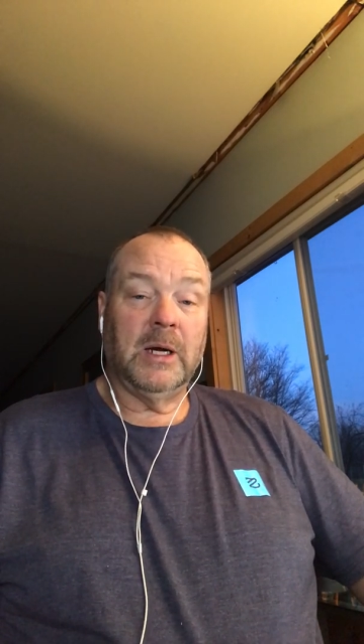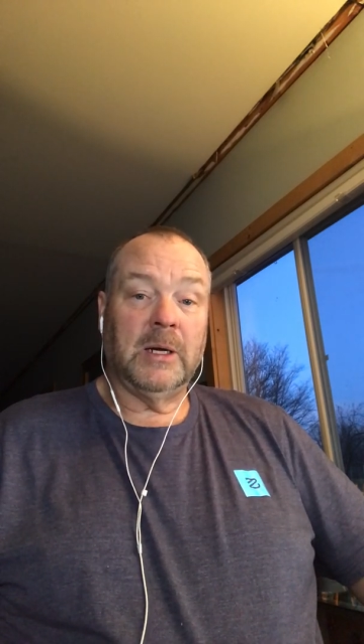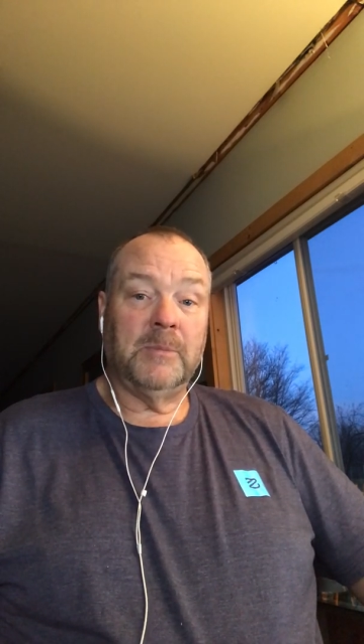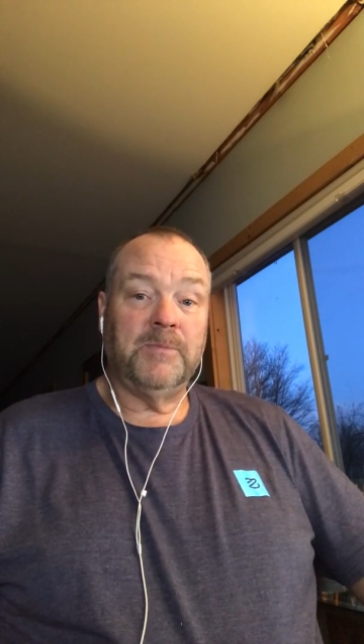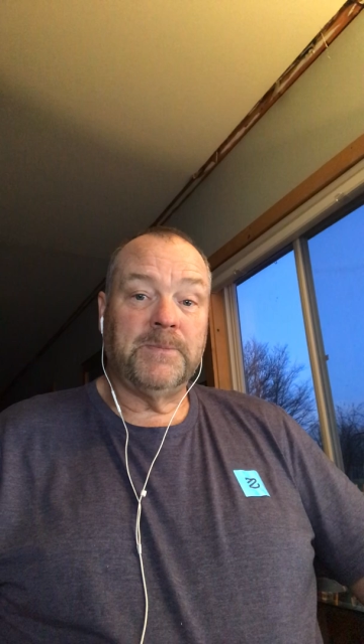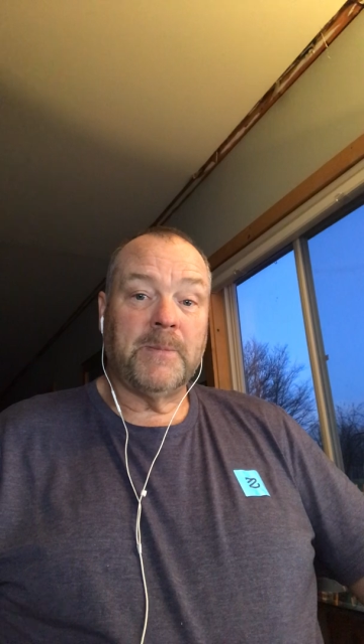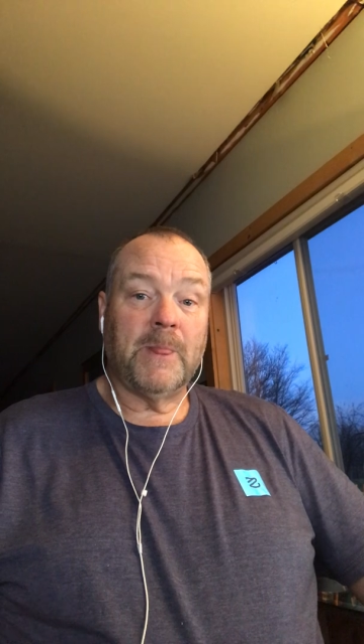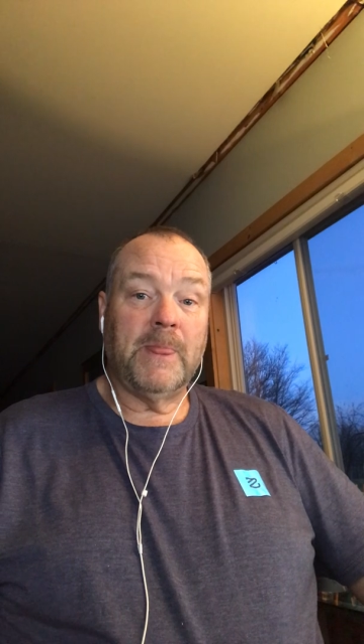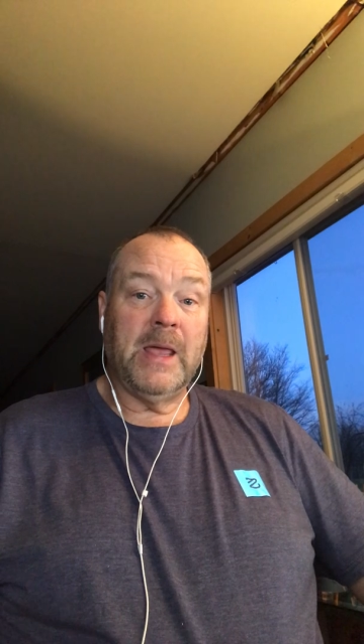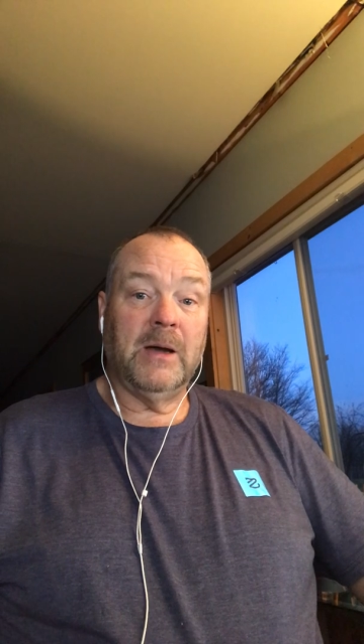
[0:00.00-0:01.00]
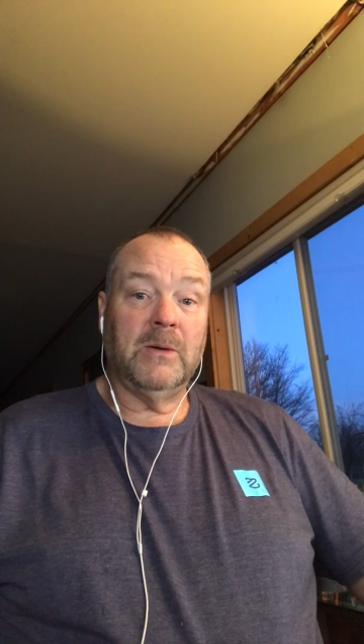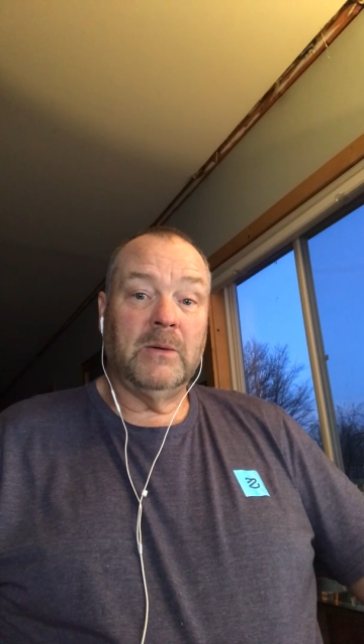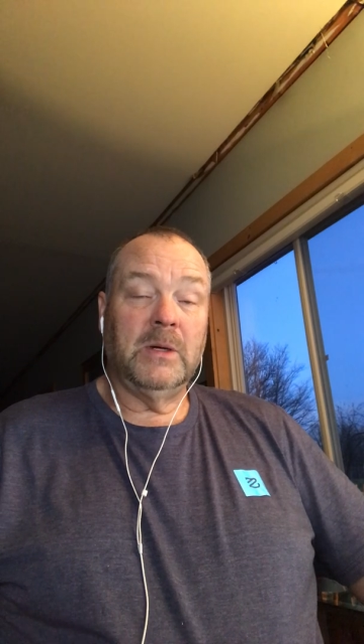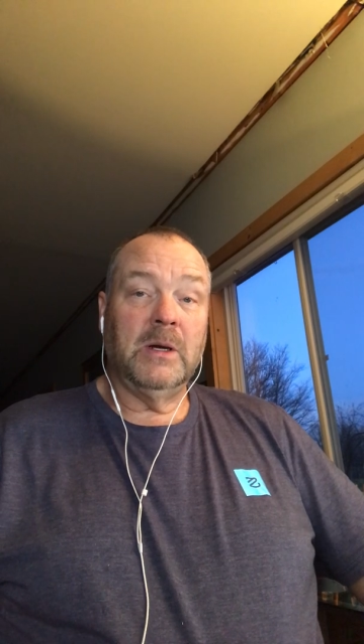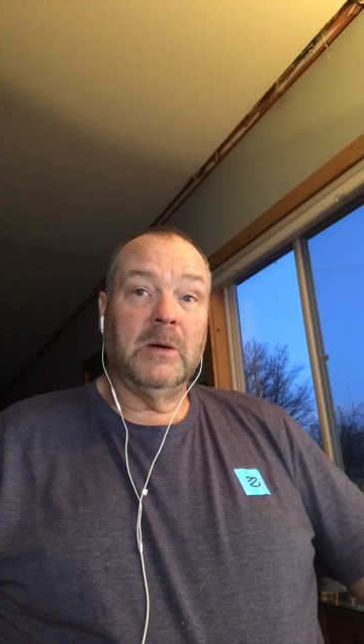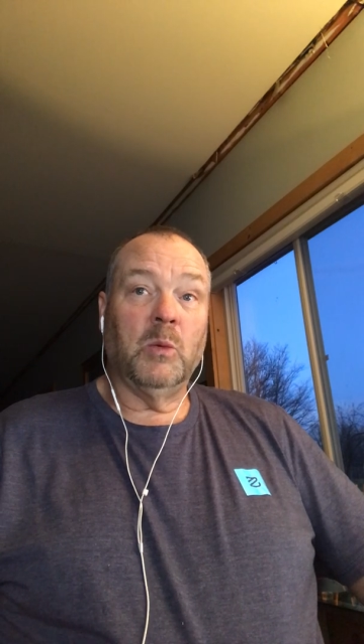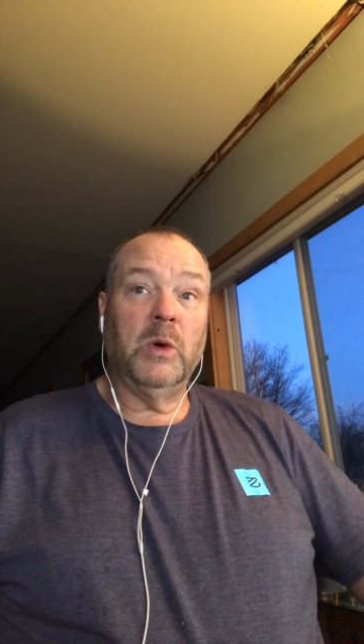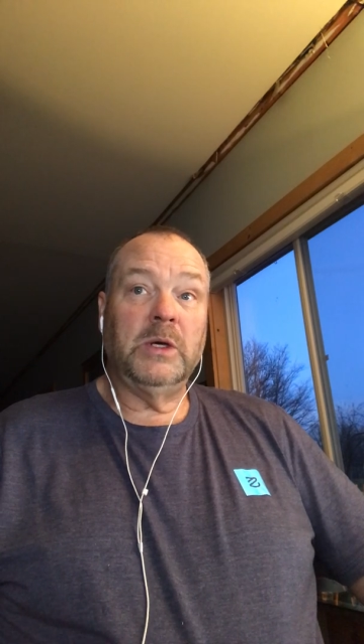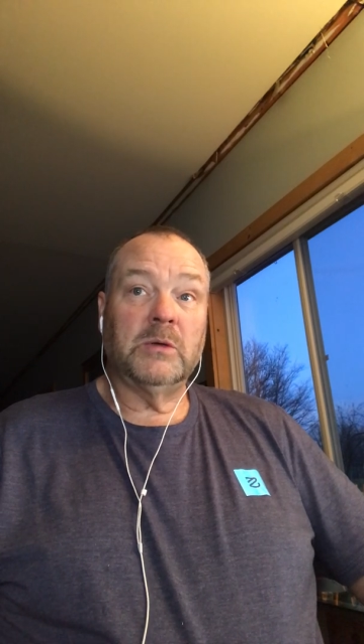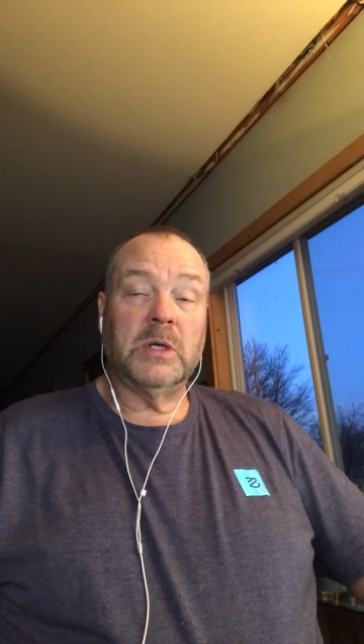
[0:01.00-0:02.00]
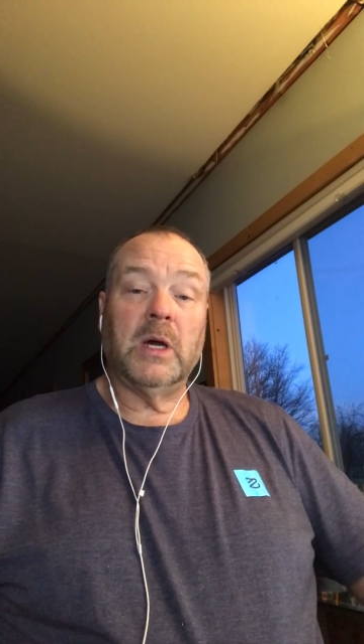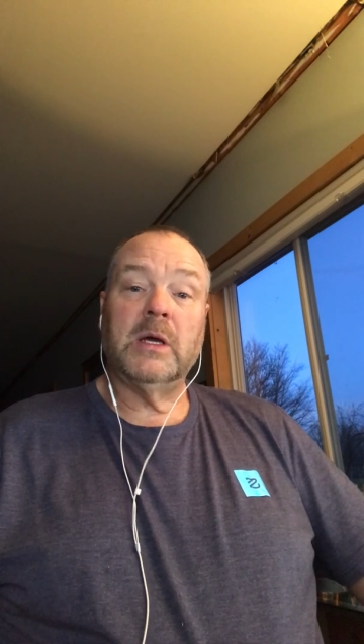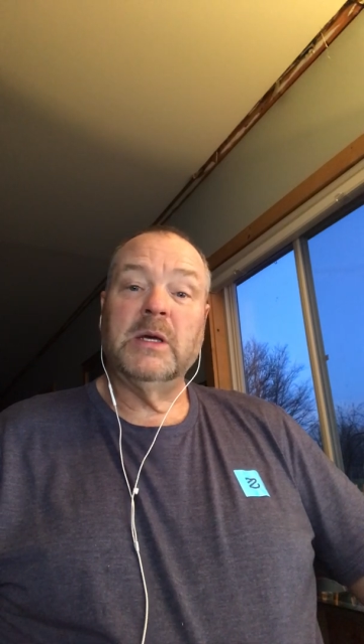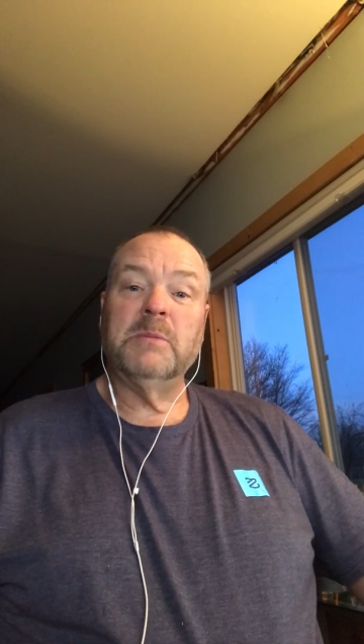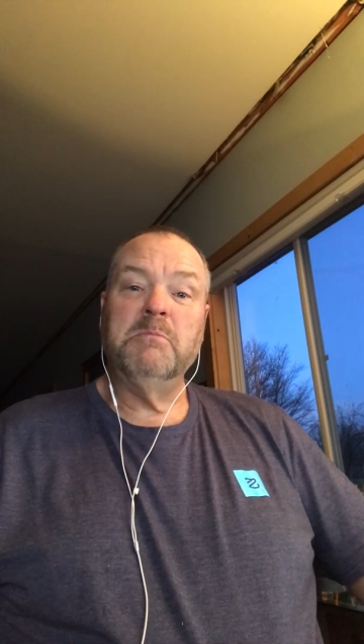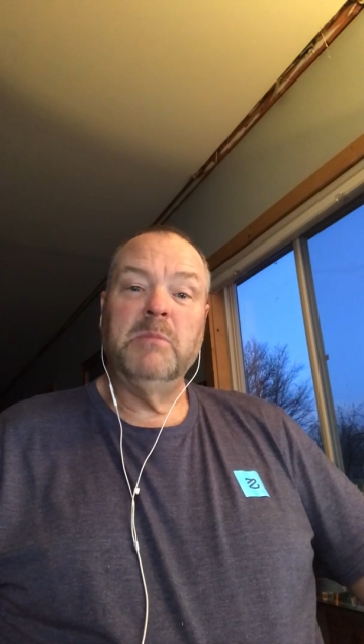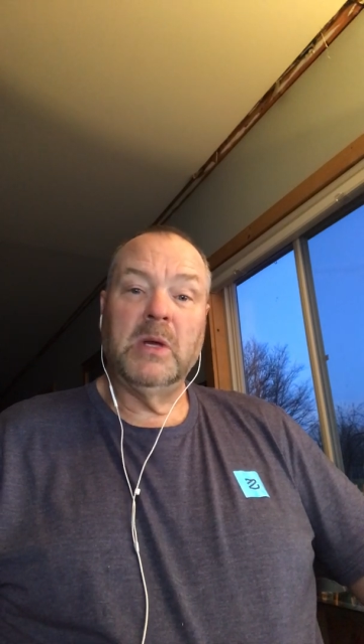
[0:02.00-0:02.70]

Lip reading: Now, when you're talking